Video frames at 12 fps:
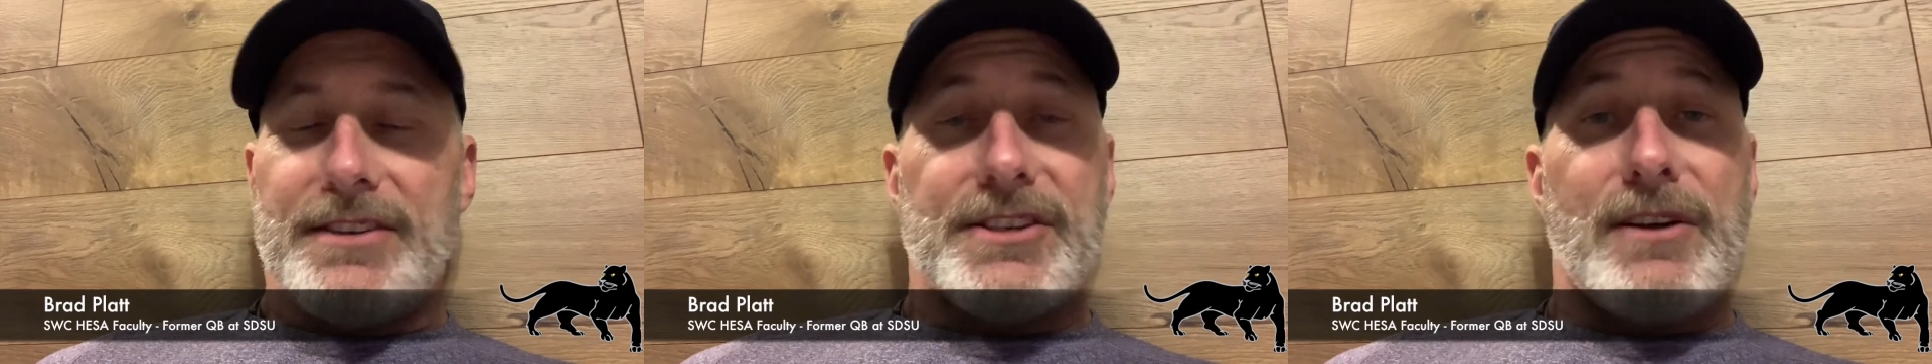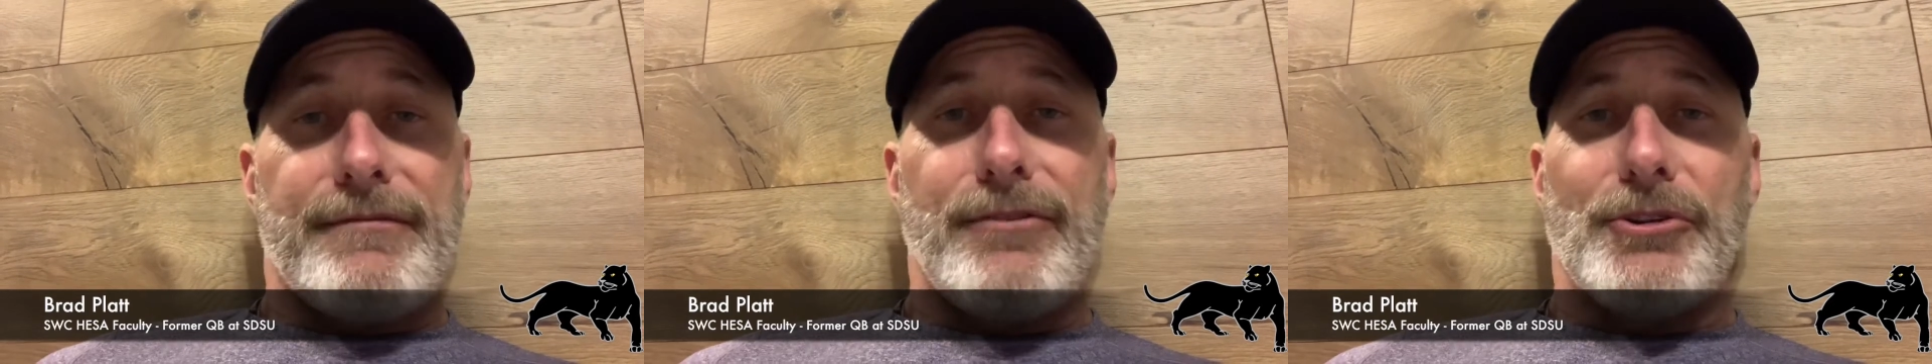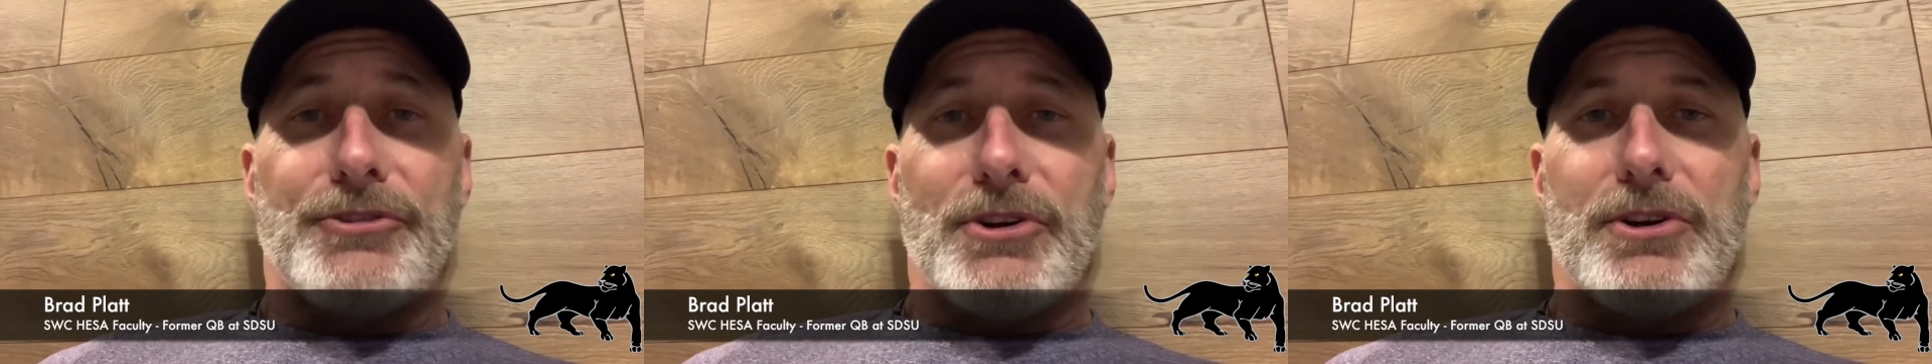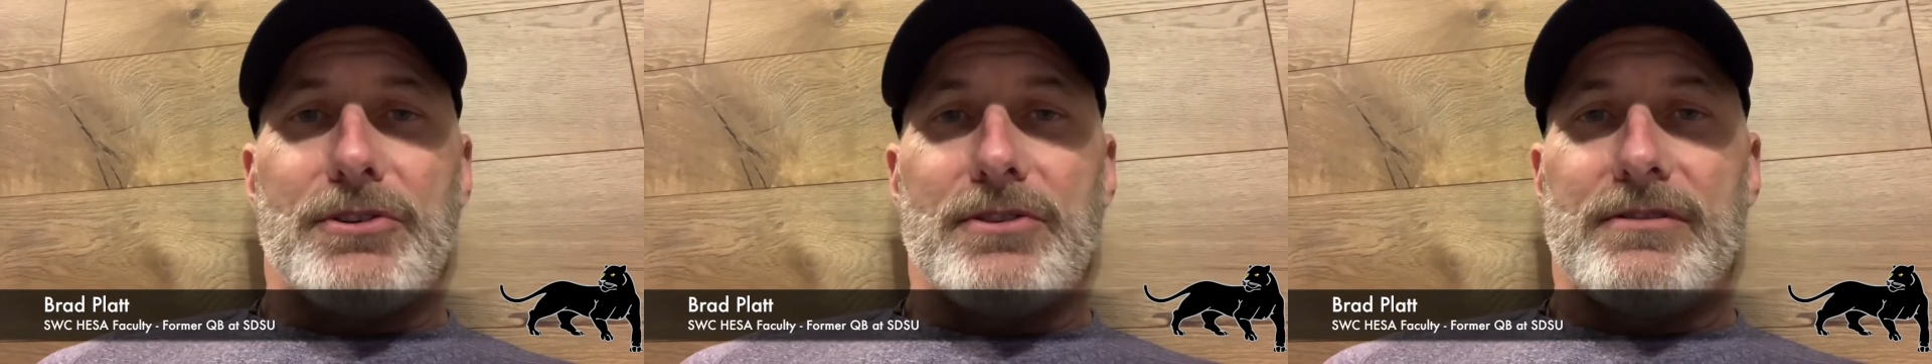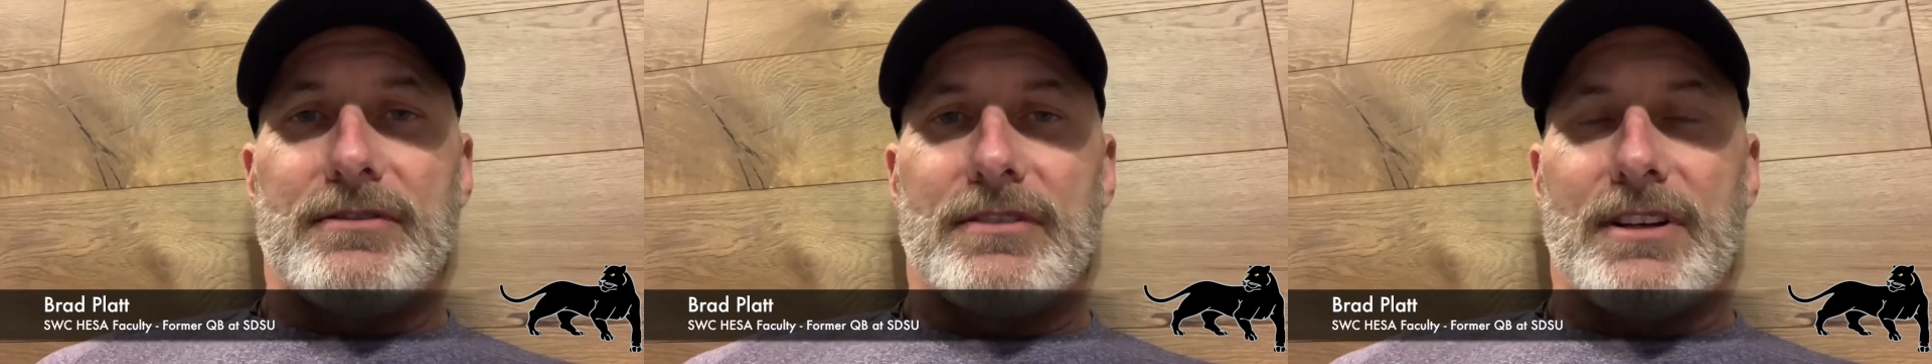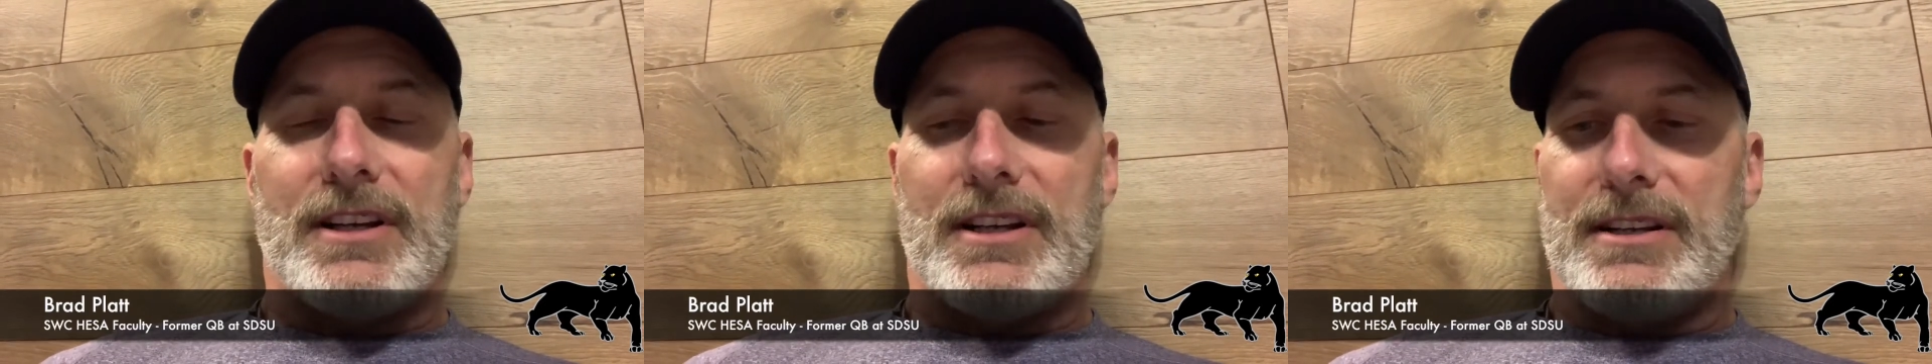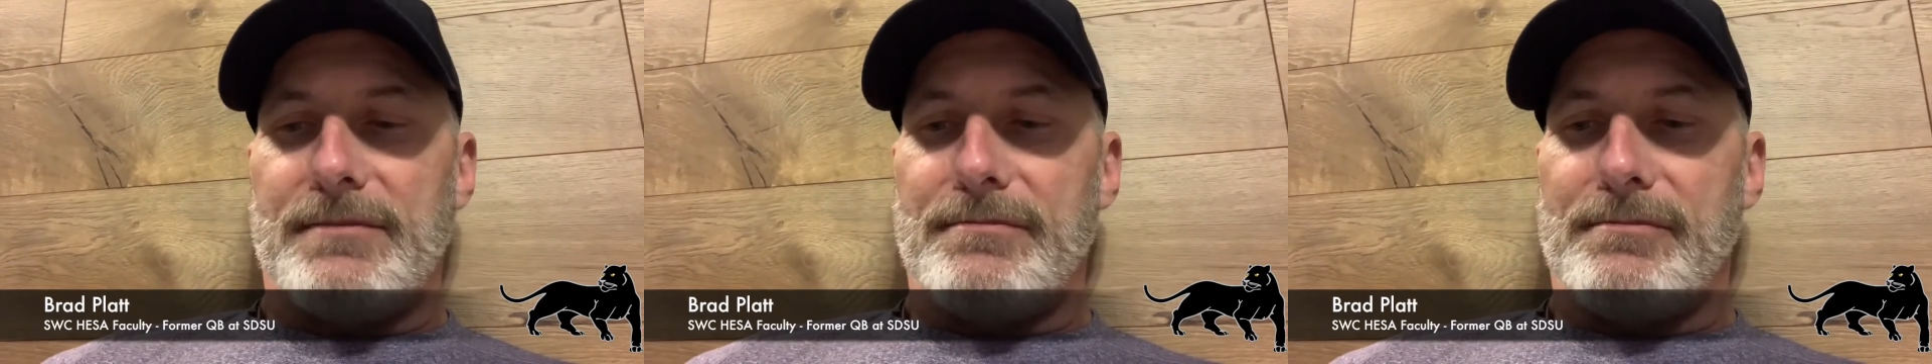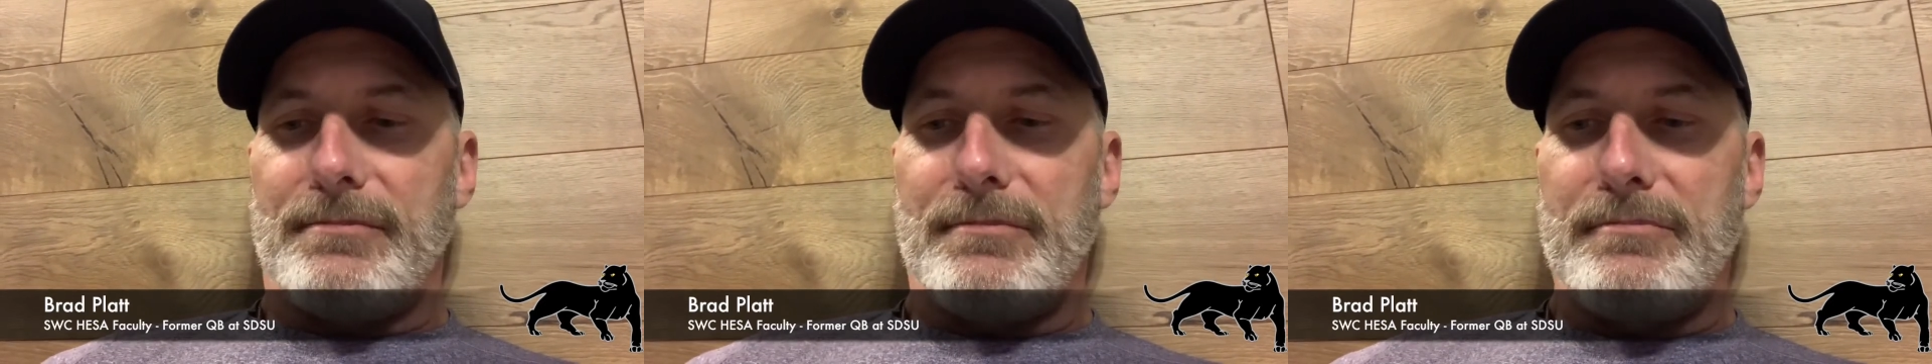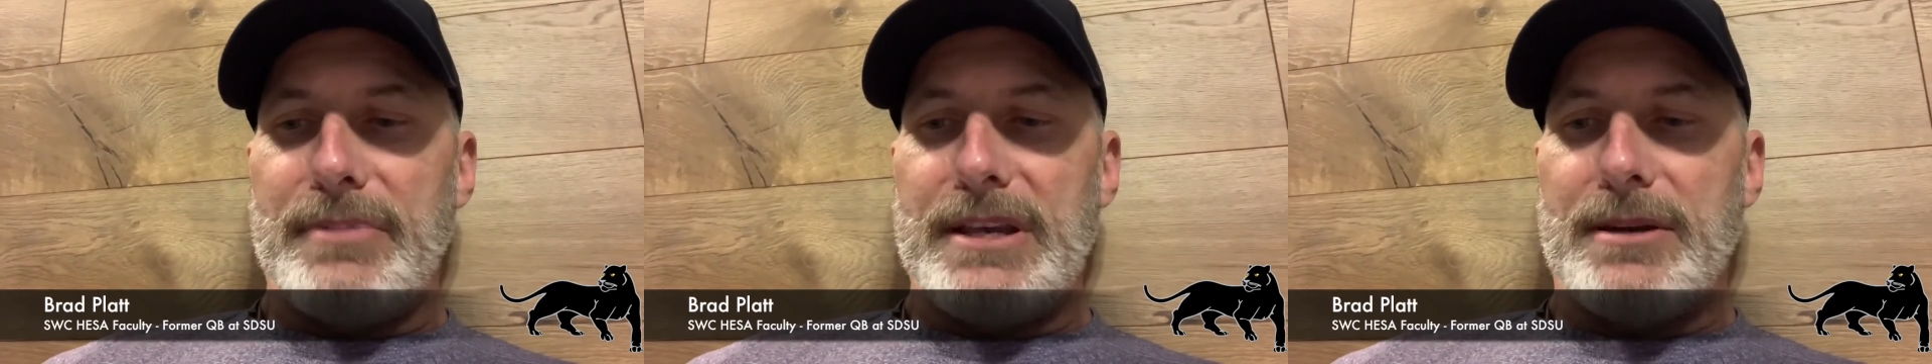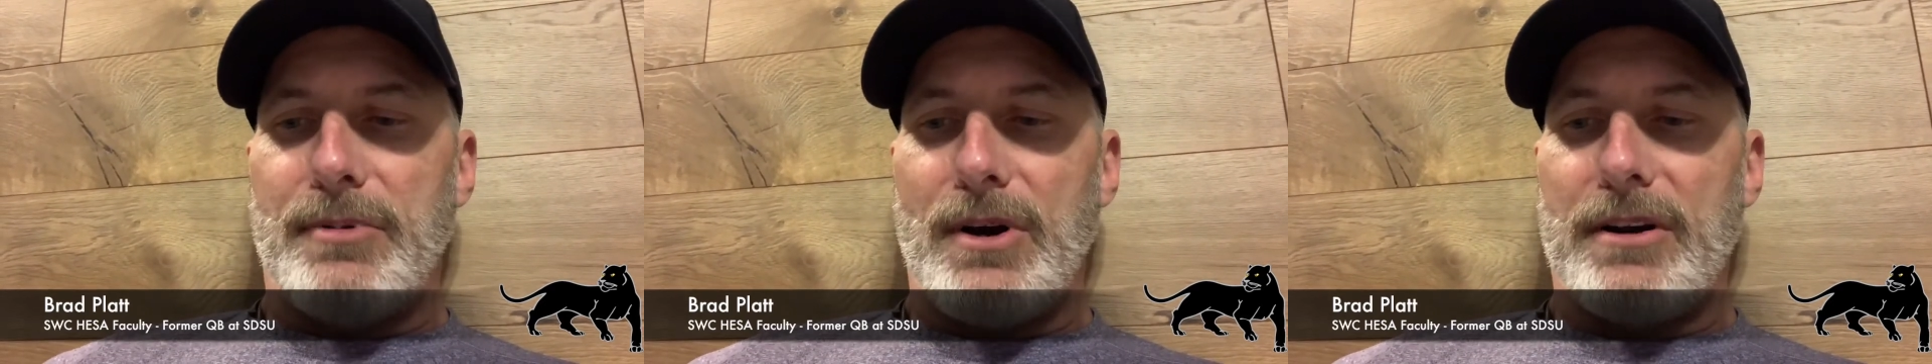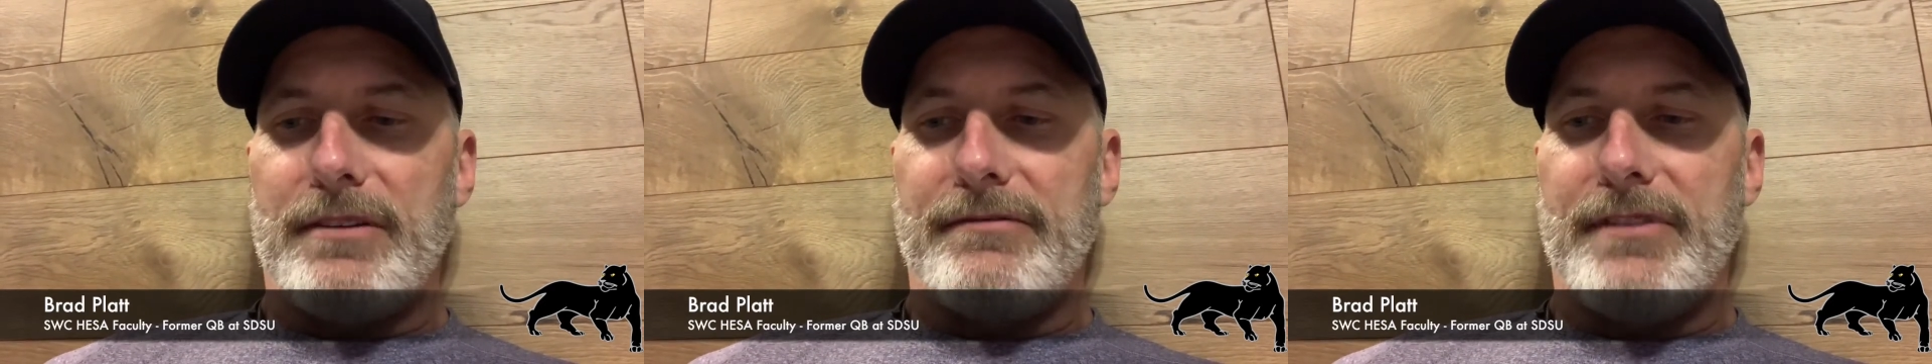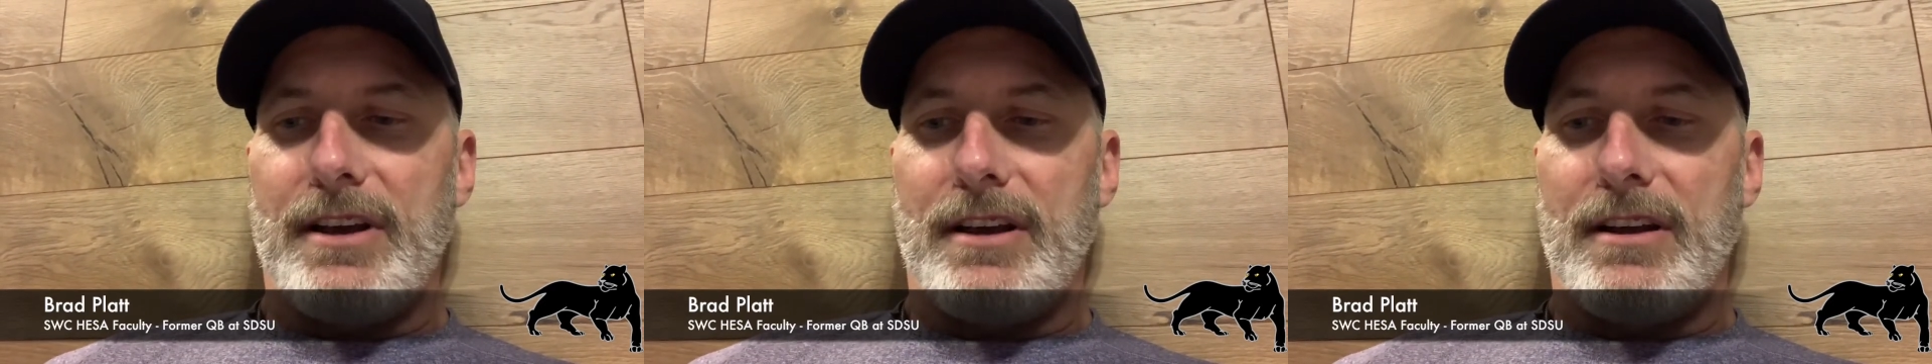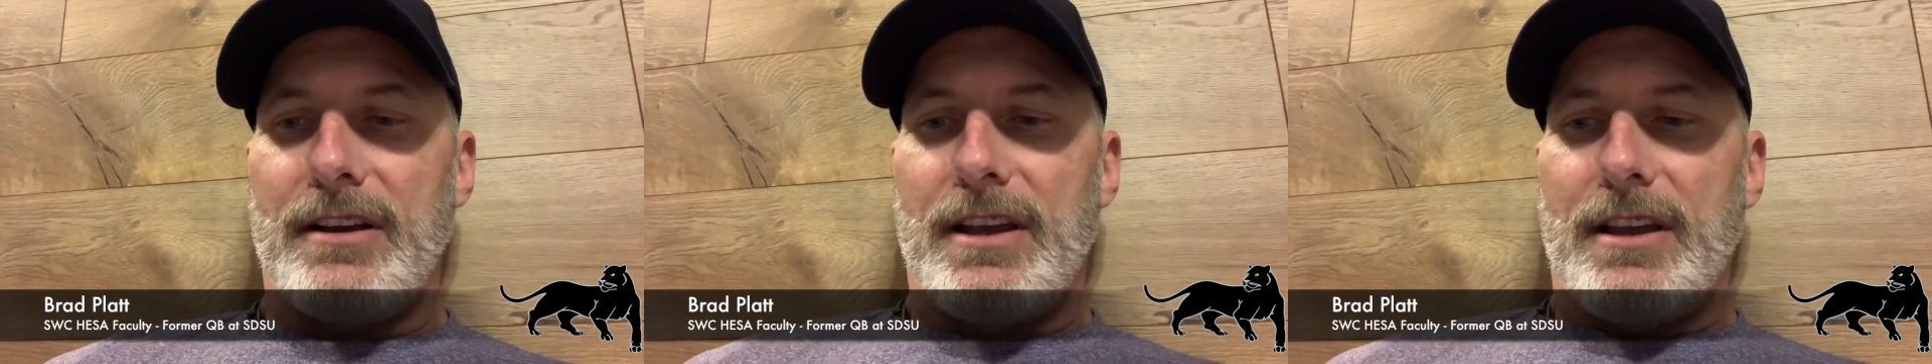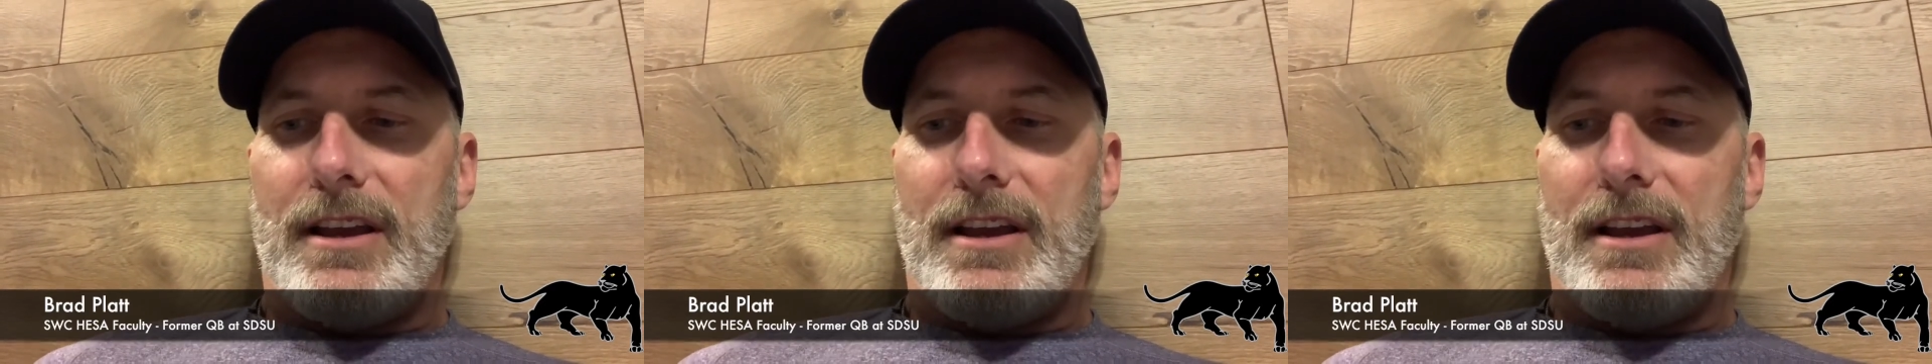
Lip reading: come full circle. Being a part of the